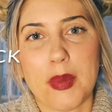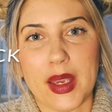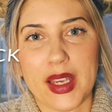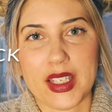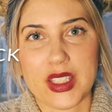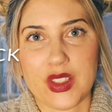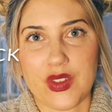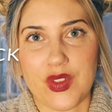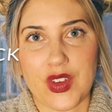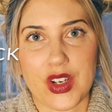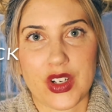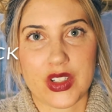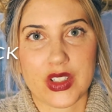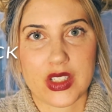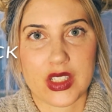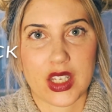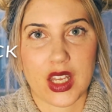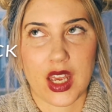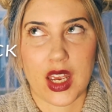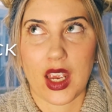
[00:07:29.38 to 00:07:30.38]
biggest fear
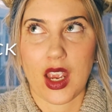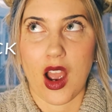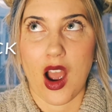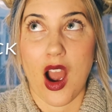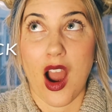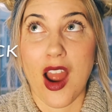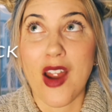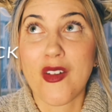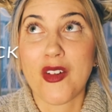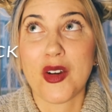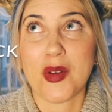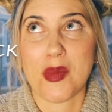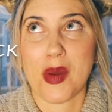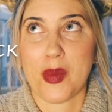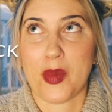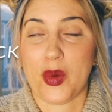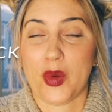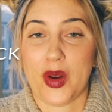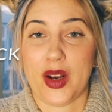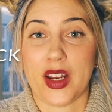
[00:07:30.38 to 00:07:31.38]
is, like, I
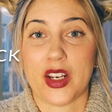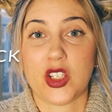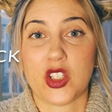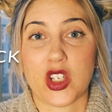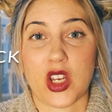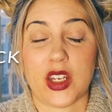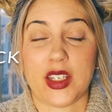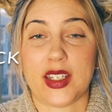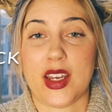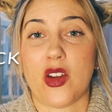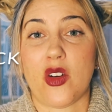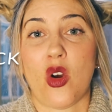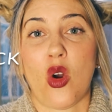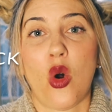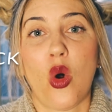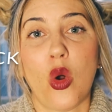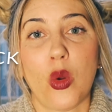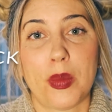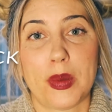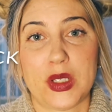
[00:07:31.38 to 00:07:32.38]
remember when I shut down a
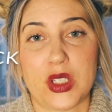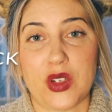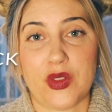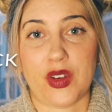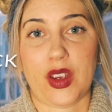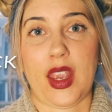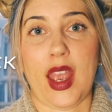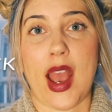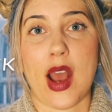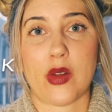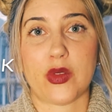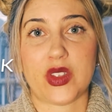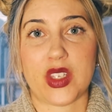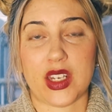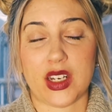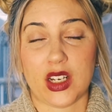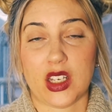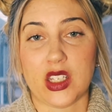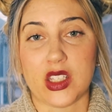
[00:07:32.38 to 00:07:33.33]
whole bunch of accounts and